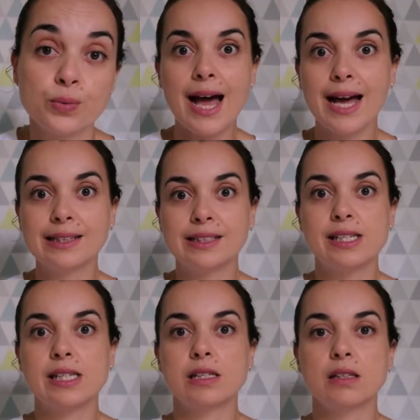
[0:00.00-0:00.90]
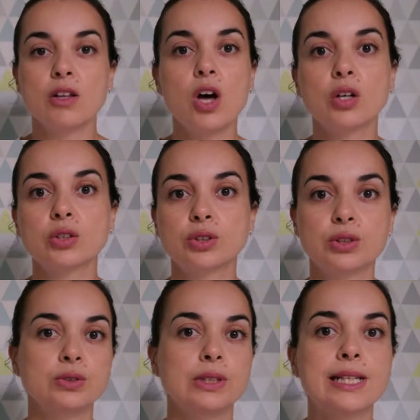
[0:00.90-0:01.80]
I had this long
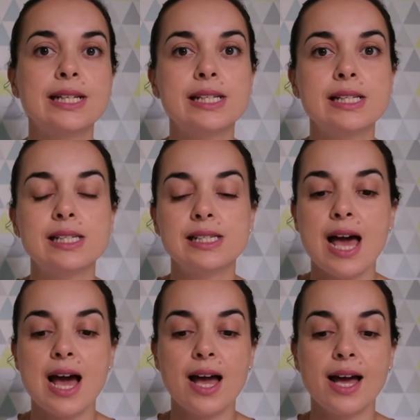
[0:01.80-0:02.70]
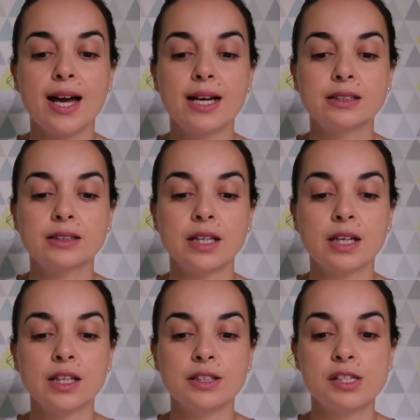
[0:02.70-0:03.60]
to-do list, I had
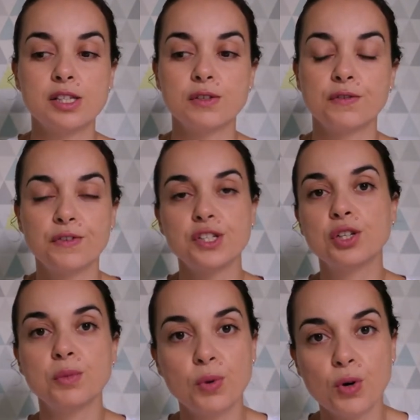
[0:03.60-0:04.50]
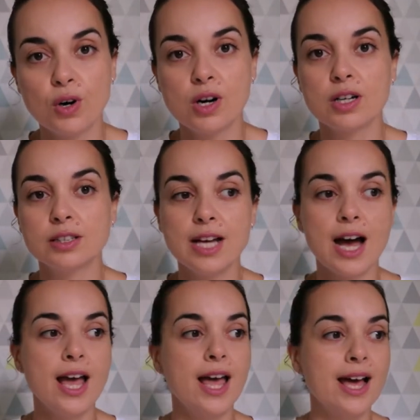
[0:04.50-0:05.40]
this vision board,
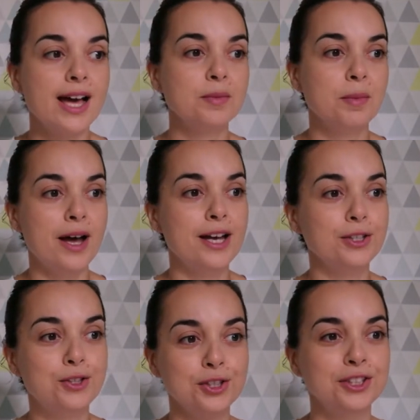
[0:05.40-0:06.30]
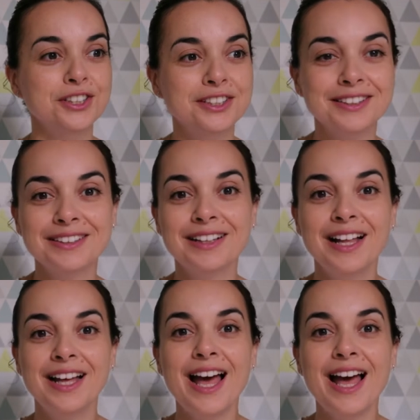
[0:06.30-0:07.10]
I had my journal,